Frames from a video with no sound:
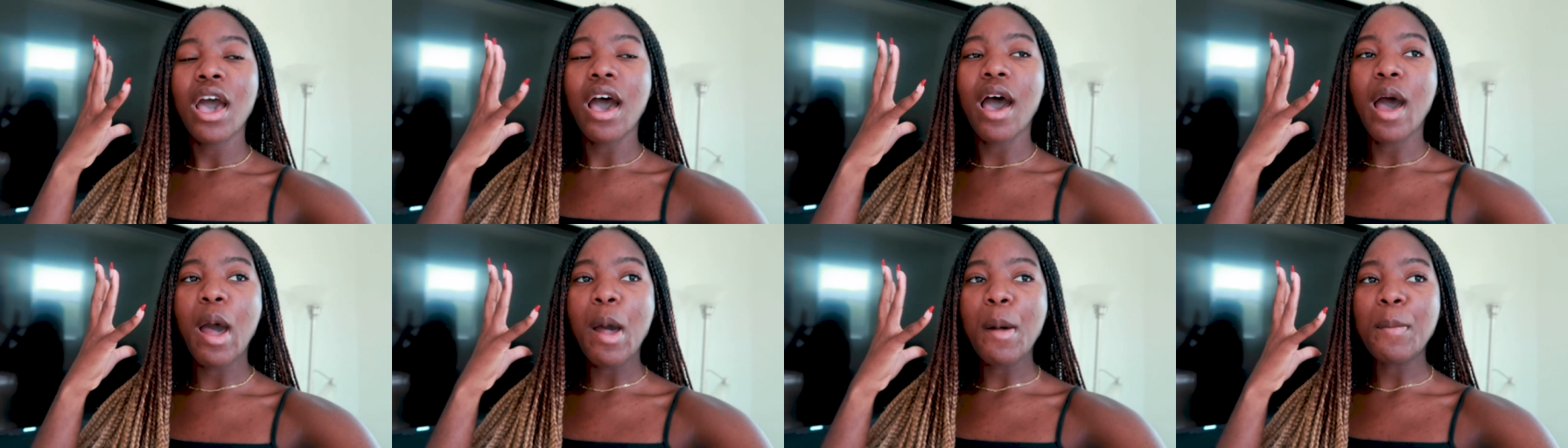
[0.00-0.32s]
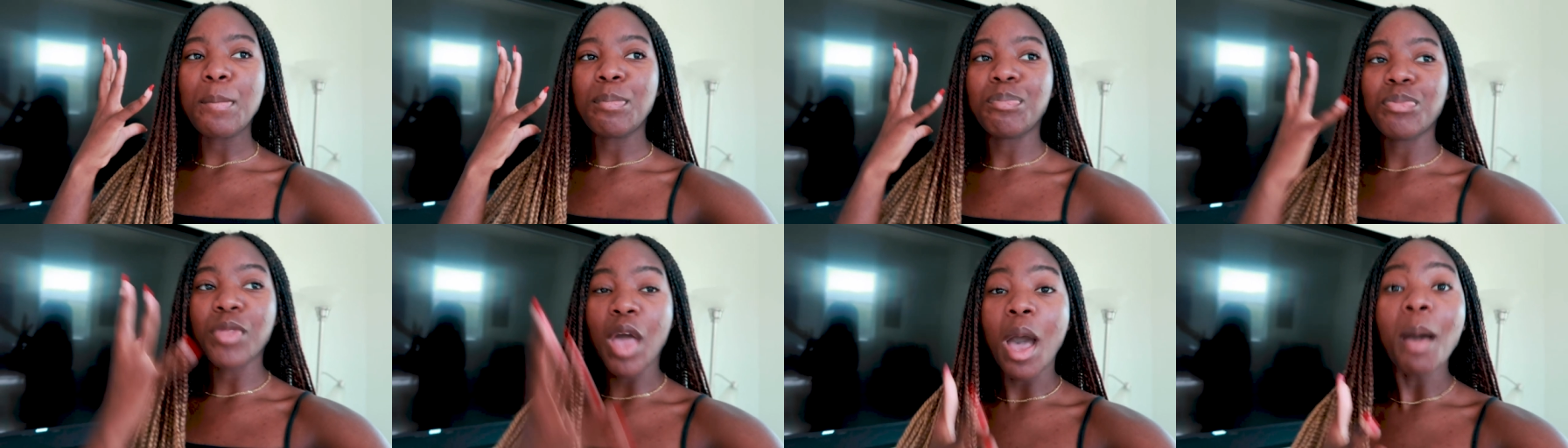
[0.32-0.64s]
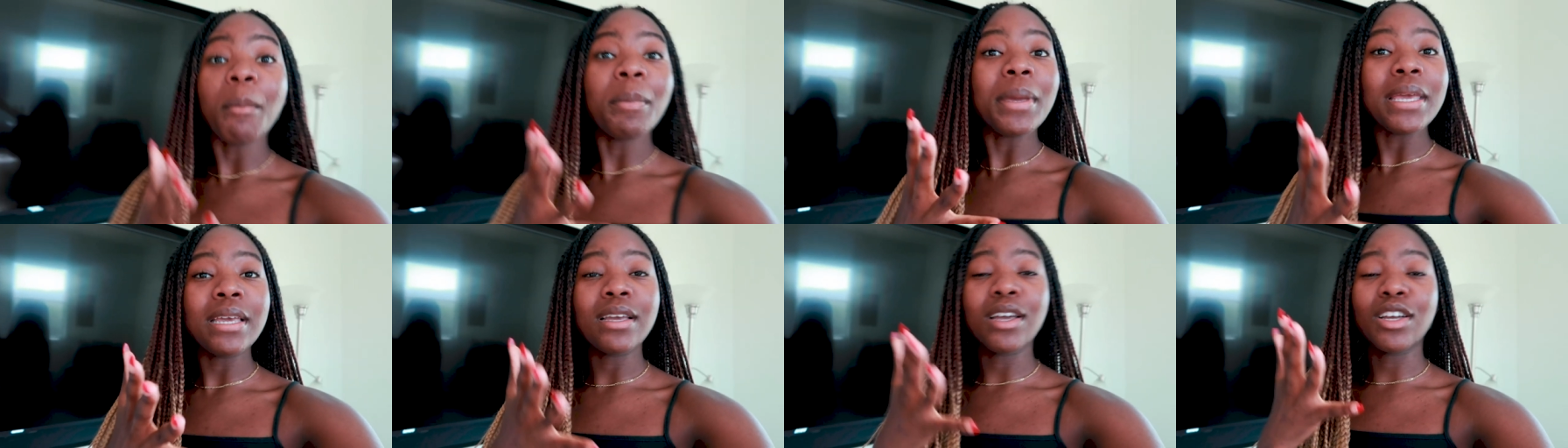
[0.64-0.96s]
um,
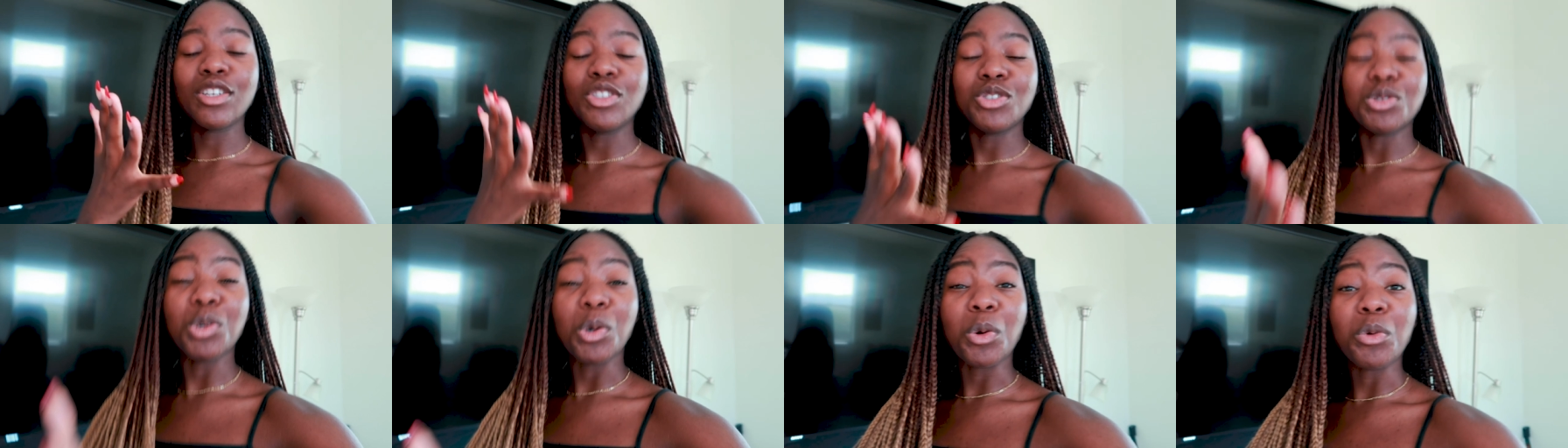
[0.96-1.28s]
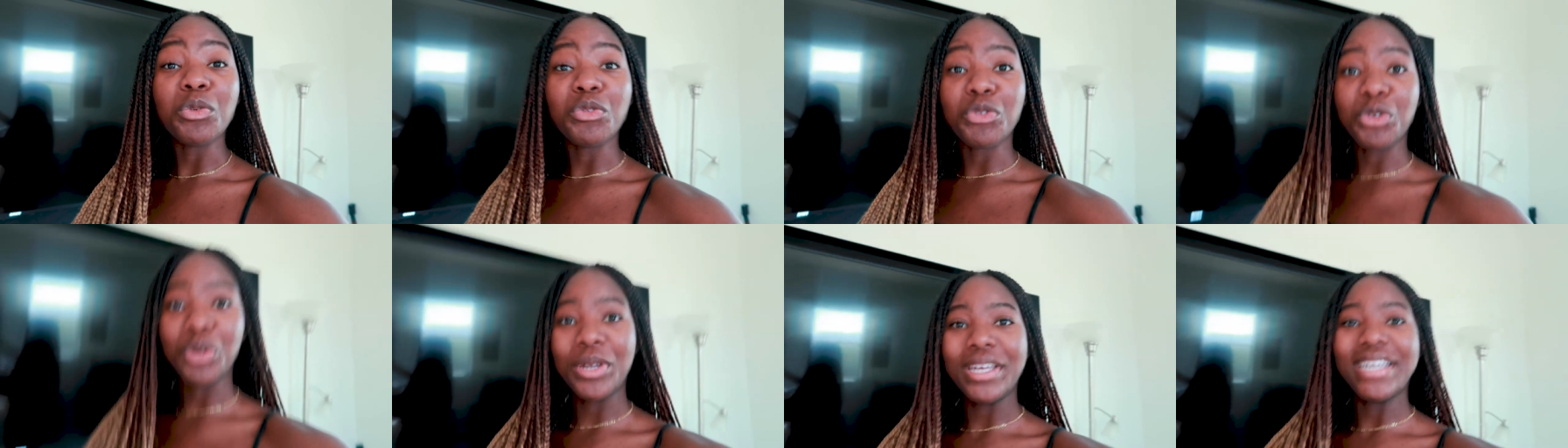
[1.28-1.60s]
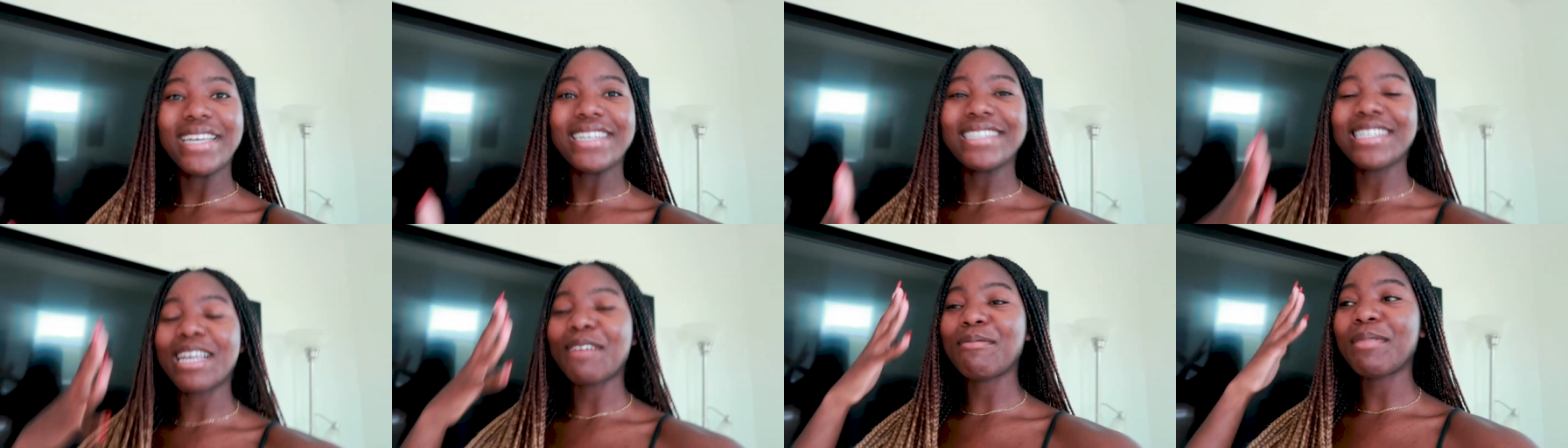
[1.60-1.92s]
not being control freak
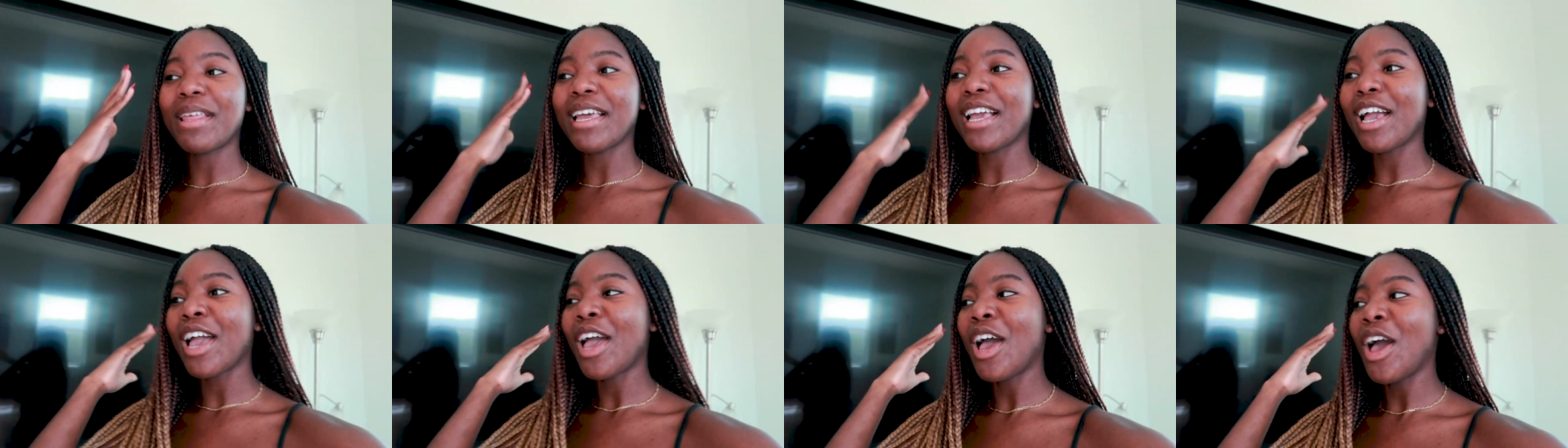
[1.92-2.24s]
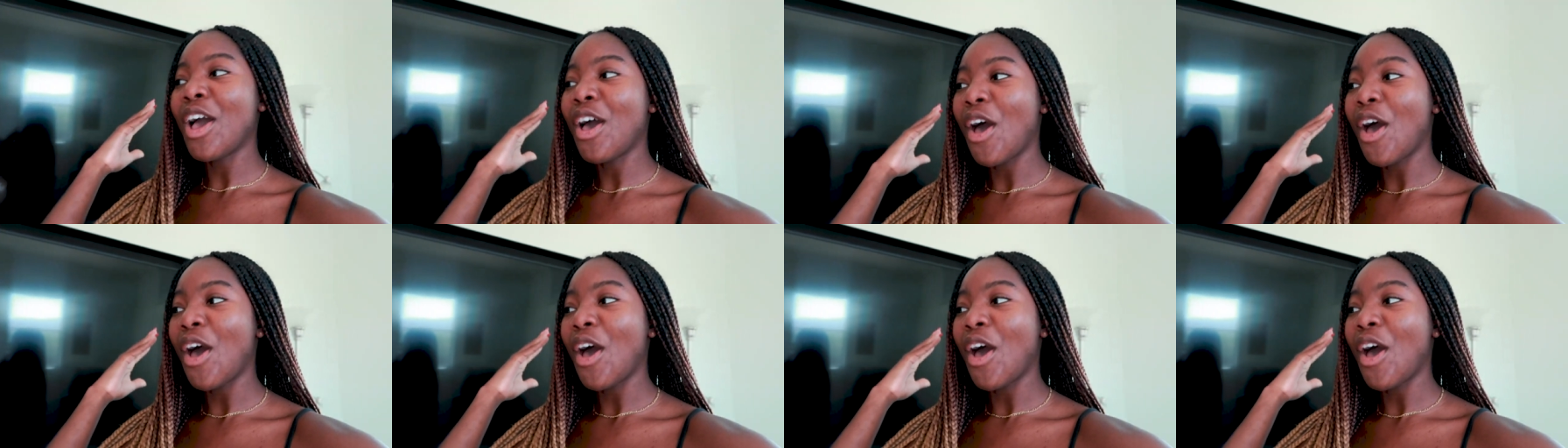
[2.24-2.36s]
because I'm like